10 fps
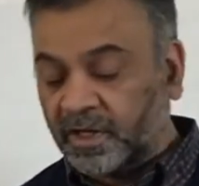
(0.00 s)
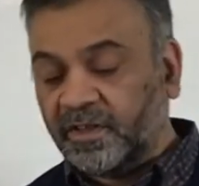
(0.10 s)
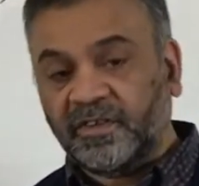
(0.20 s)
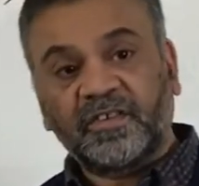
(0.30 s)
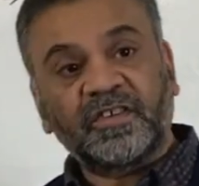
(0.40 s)

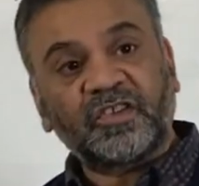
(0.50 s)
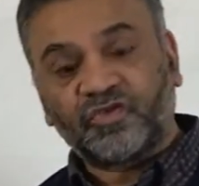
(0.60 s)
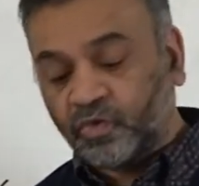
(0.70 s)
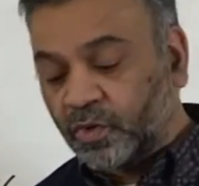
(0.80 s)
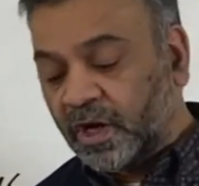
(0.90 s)
This is a
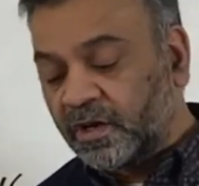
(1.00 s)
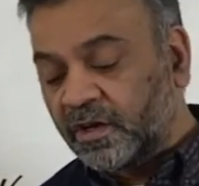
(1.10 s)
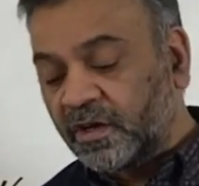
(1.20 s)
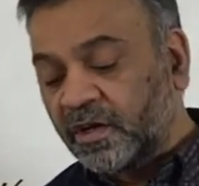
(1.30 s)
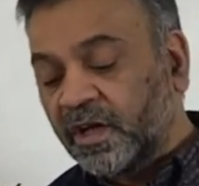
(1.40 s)
student,
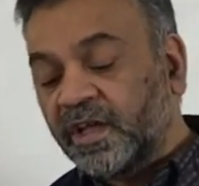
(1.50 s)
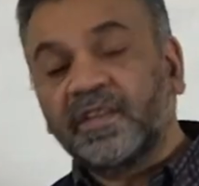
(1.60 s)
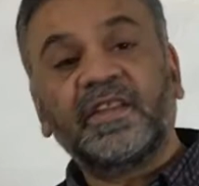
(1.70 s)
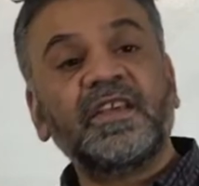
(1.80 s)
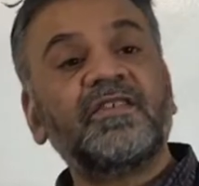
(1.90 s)

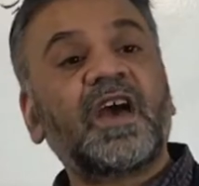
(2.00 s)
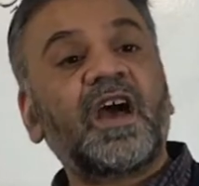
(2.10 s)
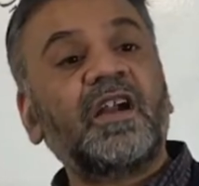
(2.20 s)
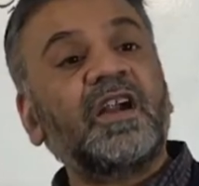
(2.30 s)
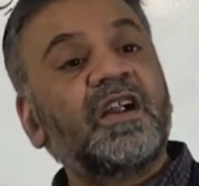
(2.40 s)
these
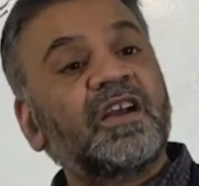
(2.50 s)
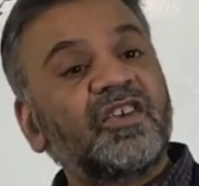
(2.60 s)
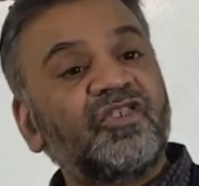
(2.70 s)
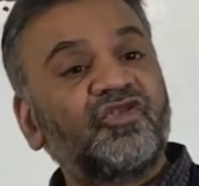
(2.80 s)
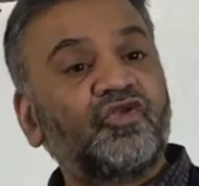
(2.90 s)
are
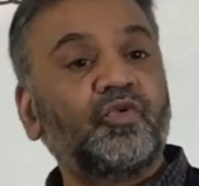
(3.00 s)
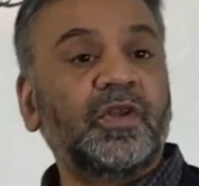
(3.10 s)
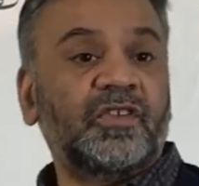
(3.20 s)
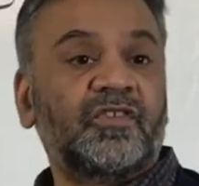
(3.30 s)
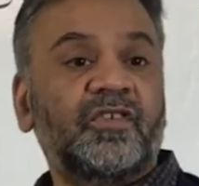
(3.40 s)

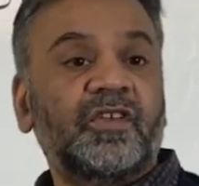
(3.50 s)
students.